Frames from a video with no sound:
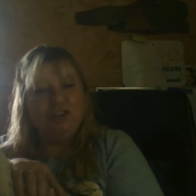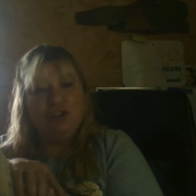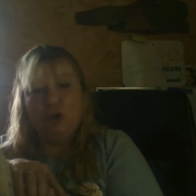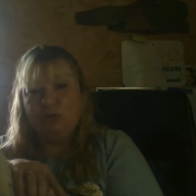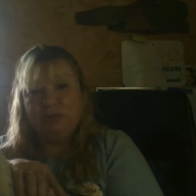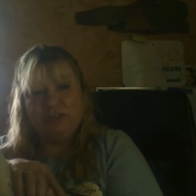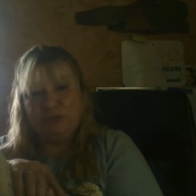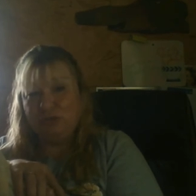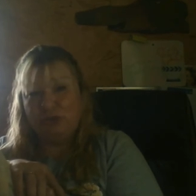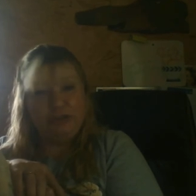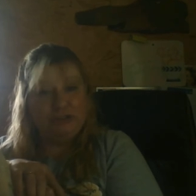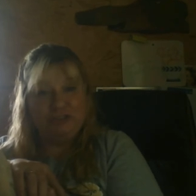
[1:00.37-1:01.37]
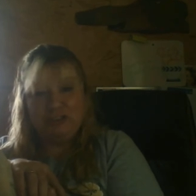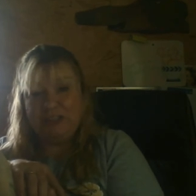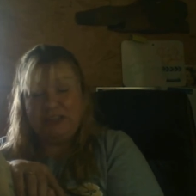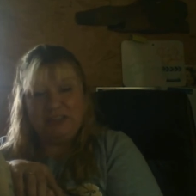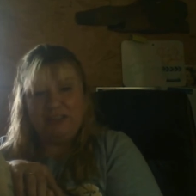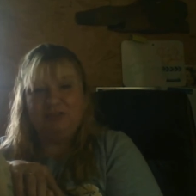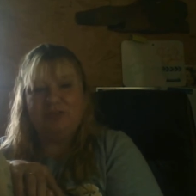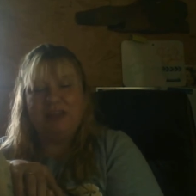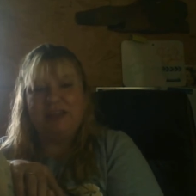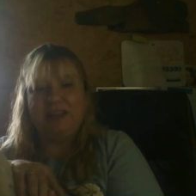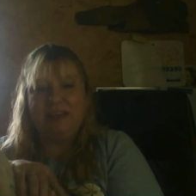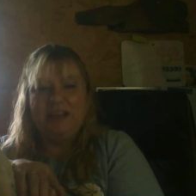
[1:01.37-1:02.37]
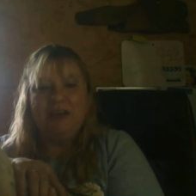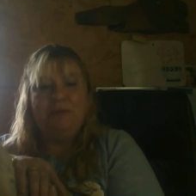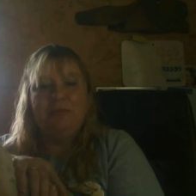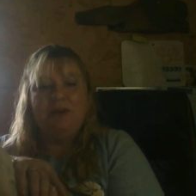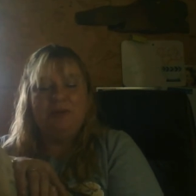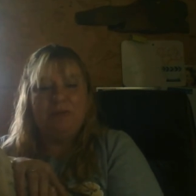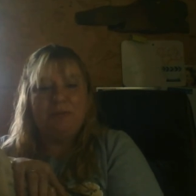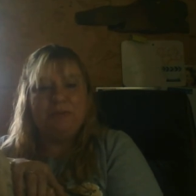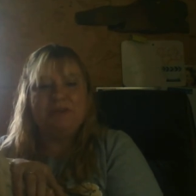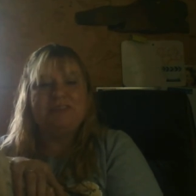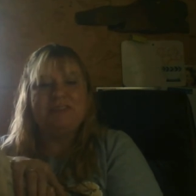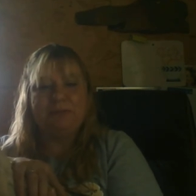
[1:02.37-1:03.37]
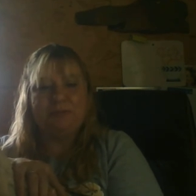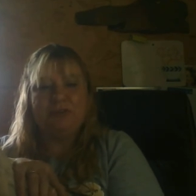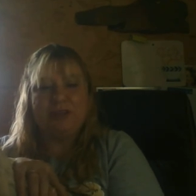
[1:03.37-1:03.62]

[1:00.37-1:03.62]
Don't destroy your chicken, okay? Put them up in a separate